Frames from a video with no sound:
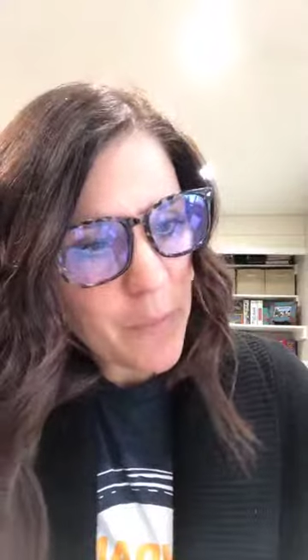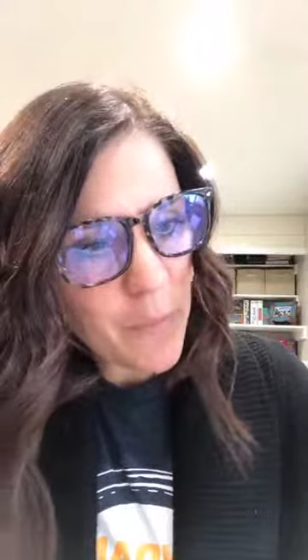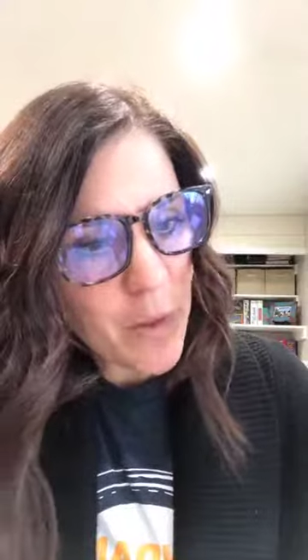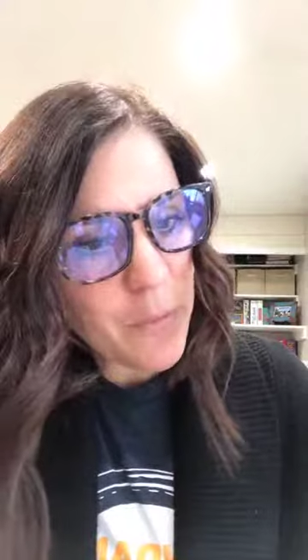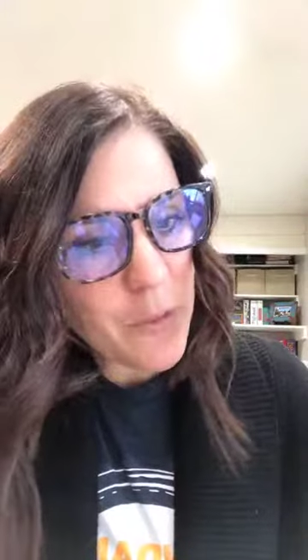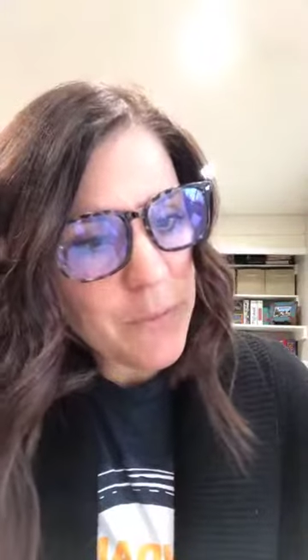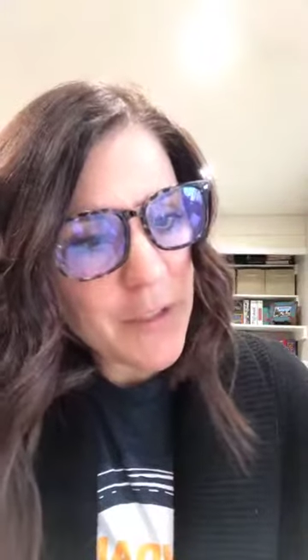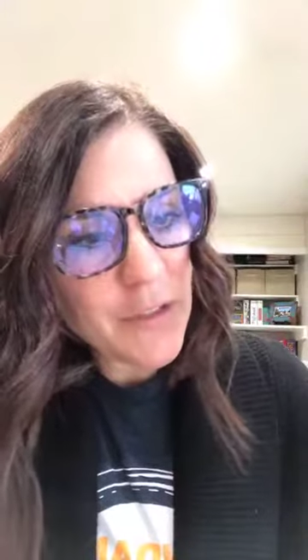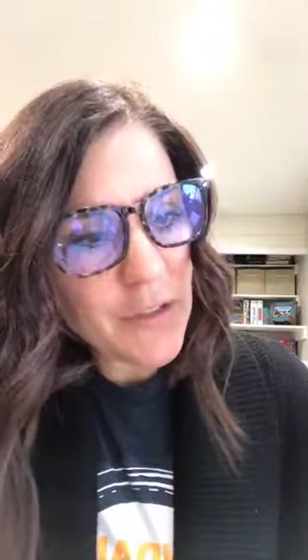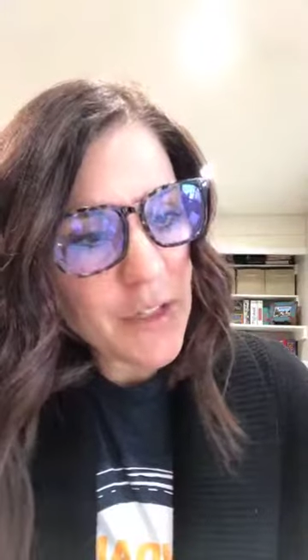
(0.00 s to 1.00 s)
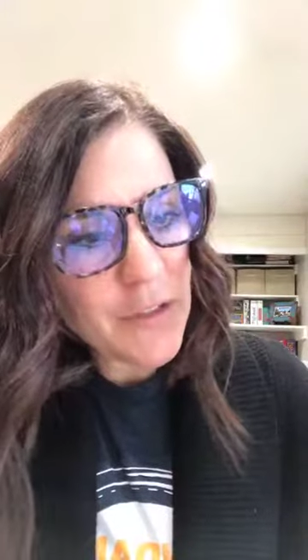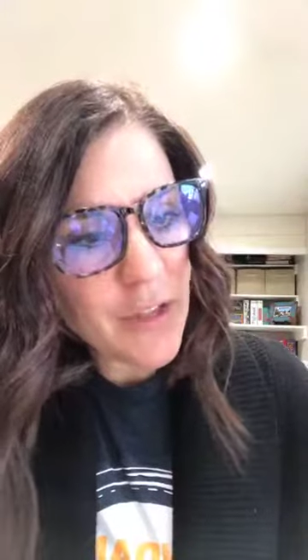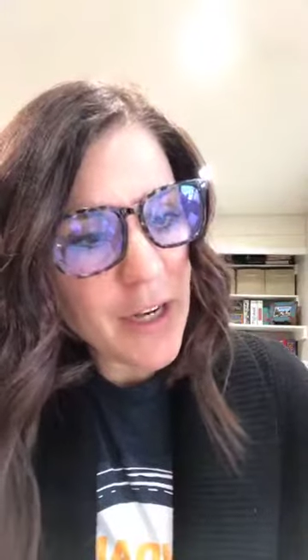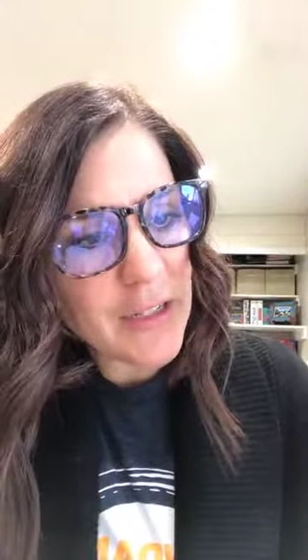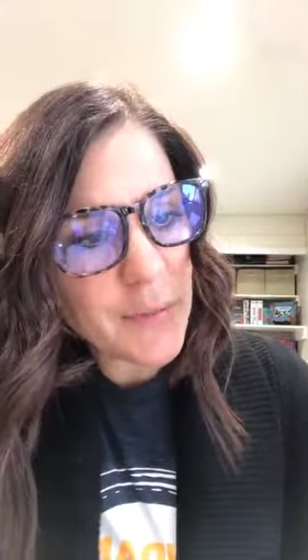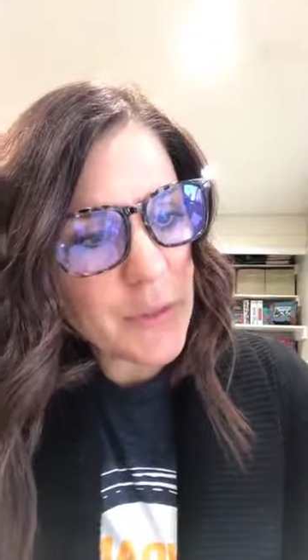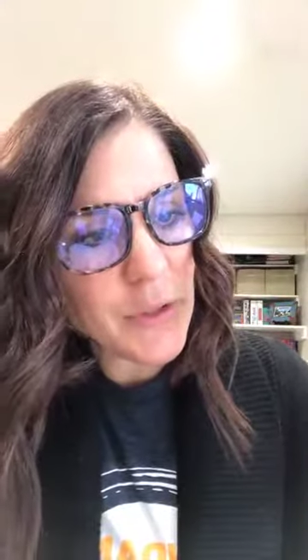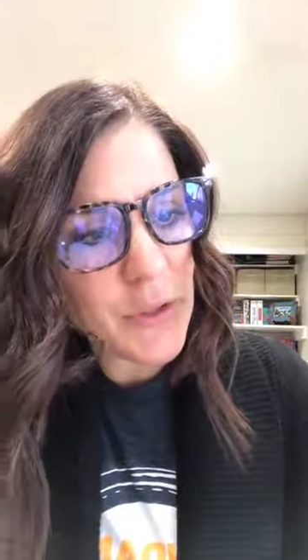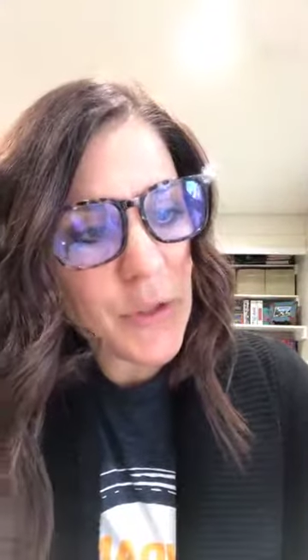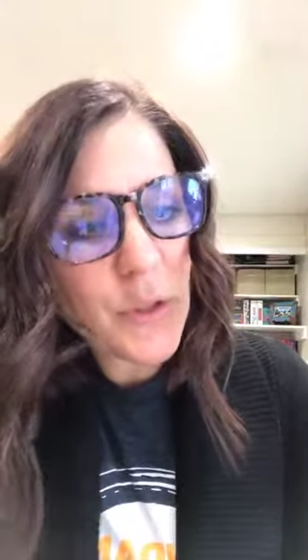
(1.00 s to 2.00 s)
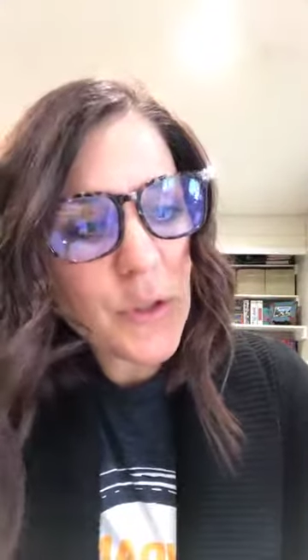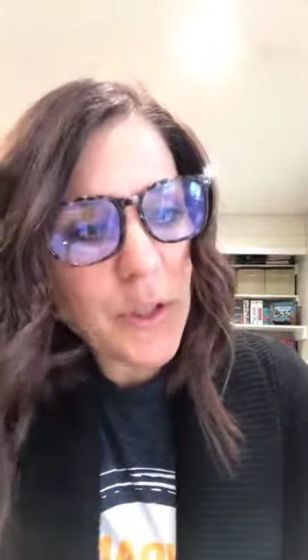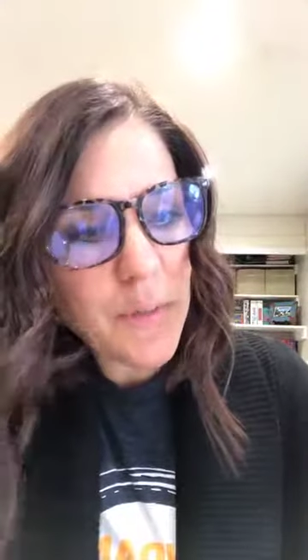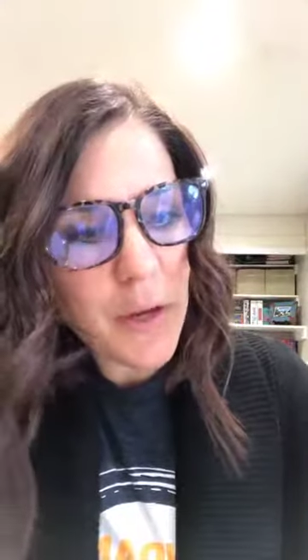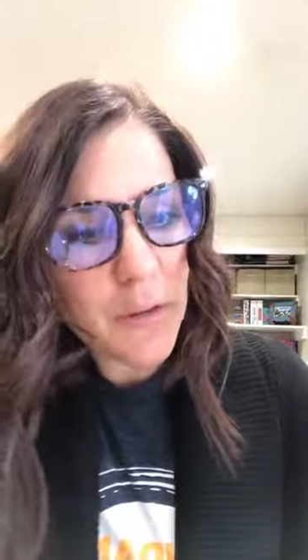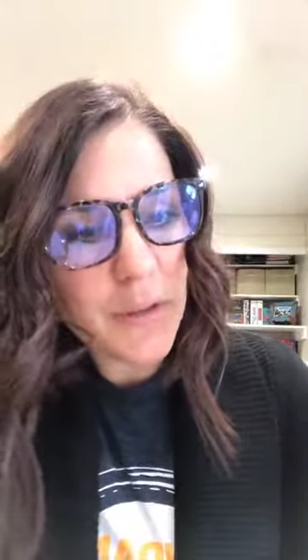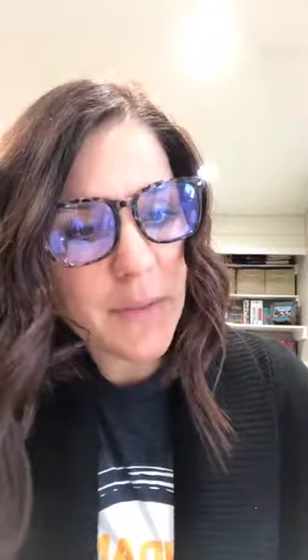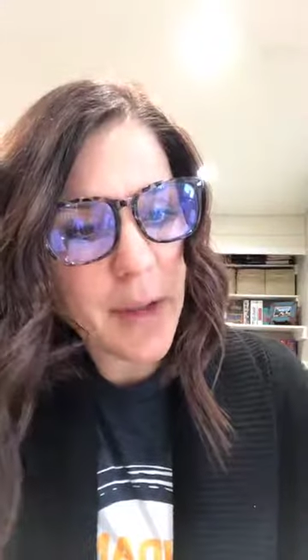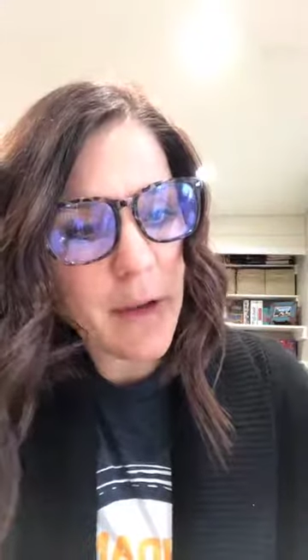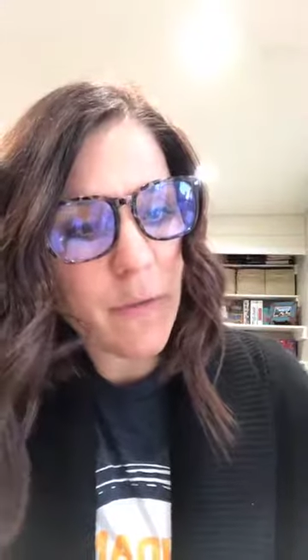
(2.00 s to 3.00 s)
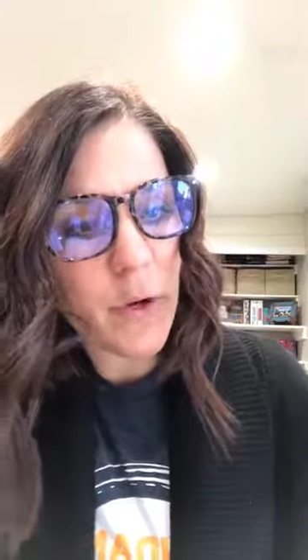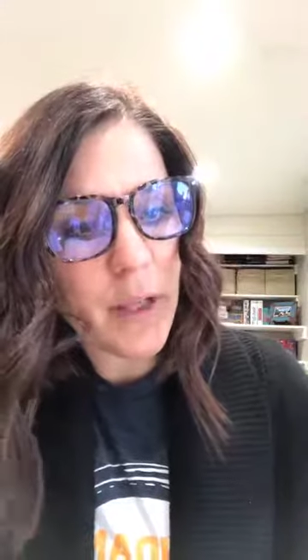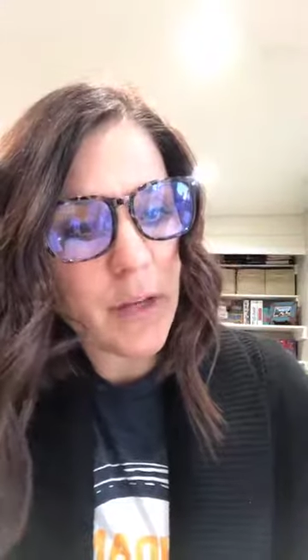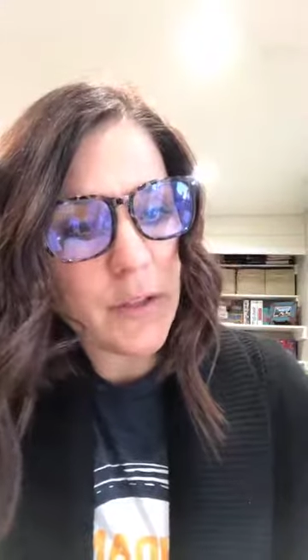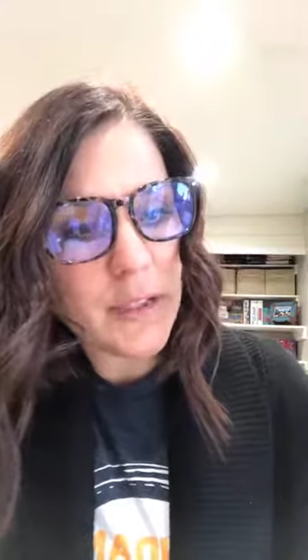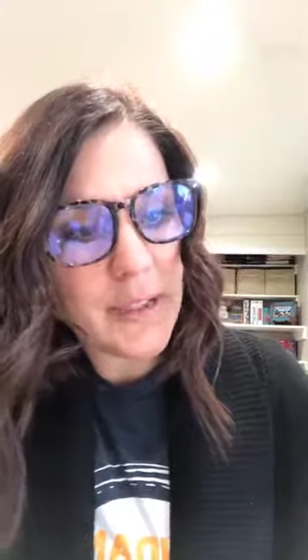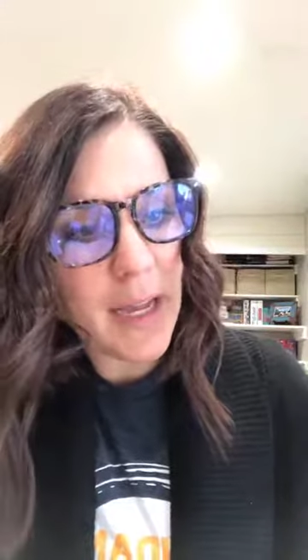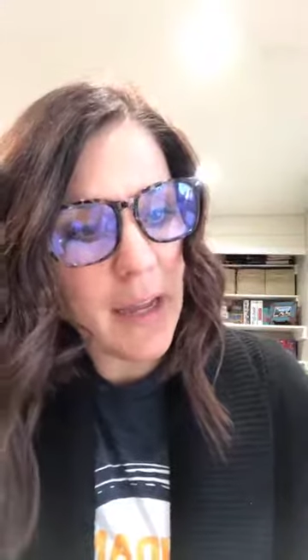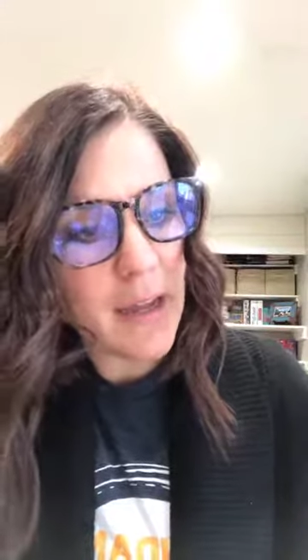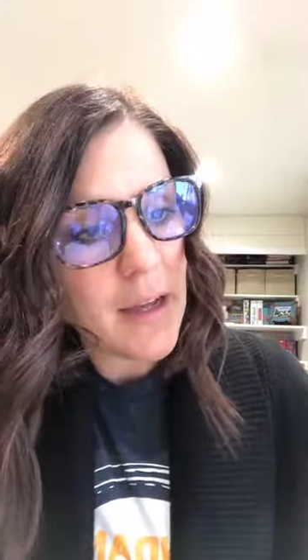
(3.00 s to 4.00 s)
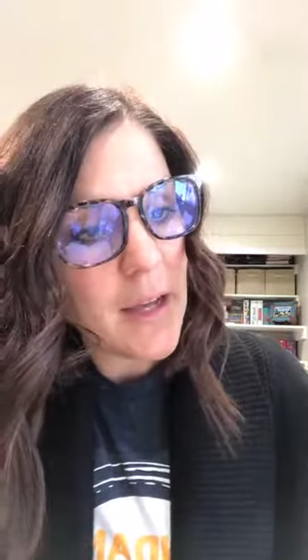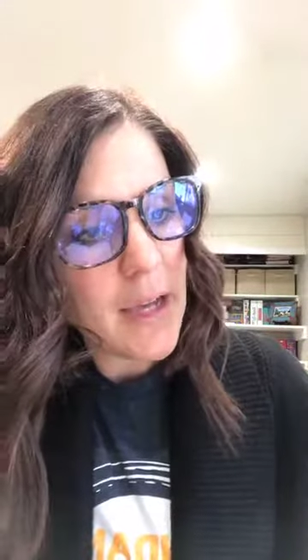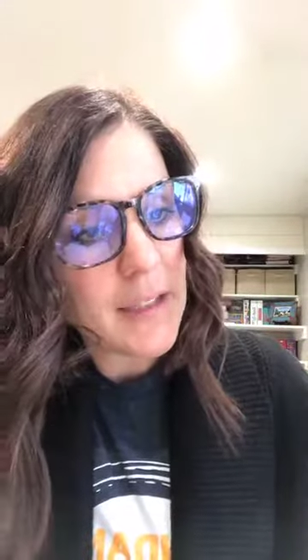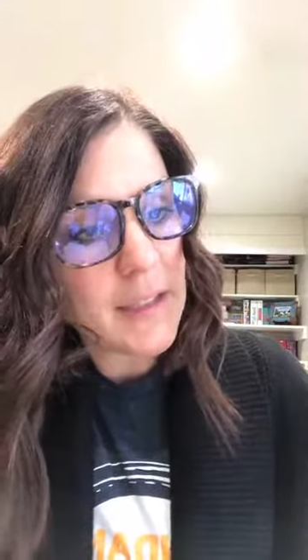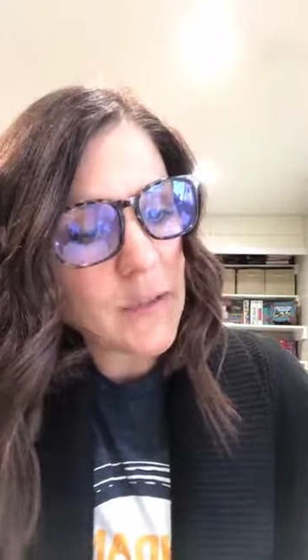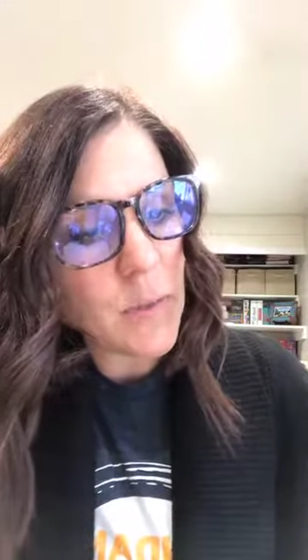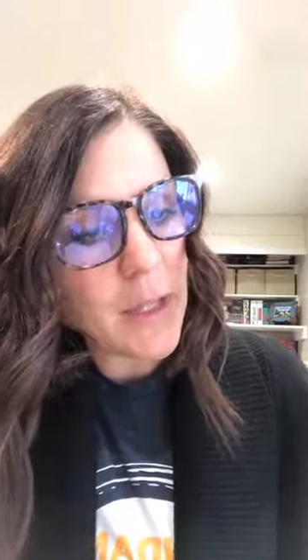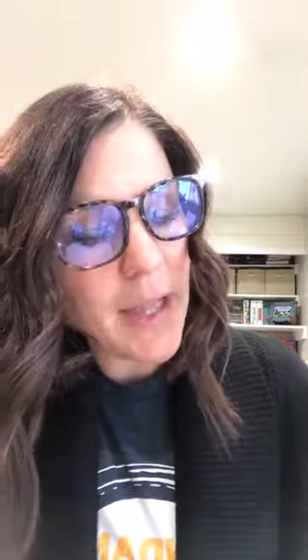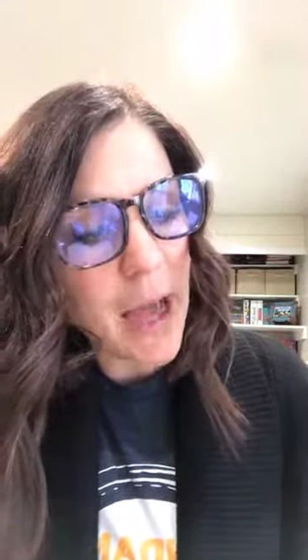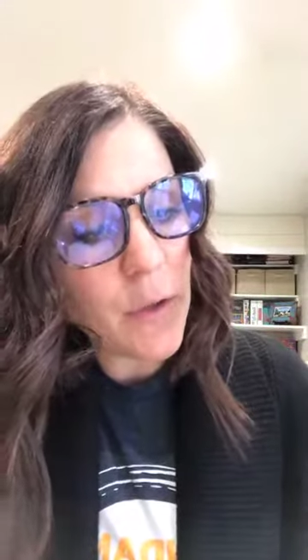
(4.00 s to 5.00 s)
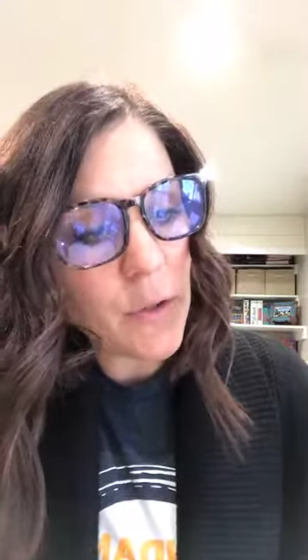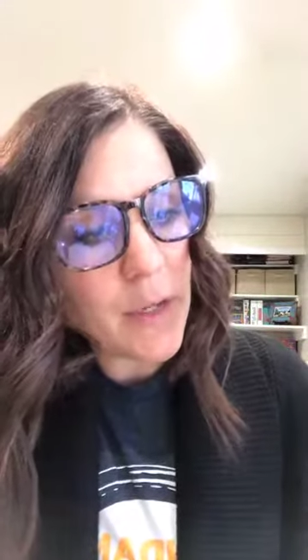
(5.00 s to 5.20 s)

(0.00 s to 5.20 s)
Well, when you miss your scheduled light exposure, it's usually better to make up for it later in the day, as this will allow you to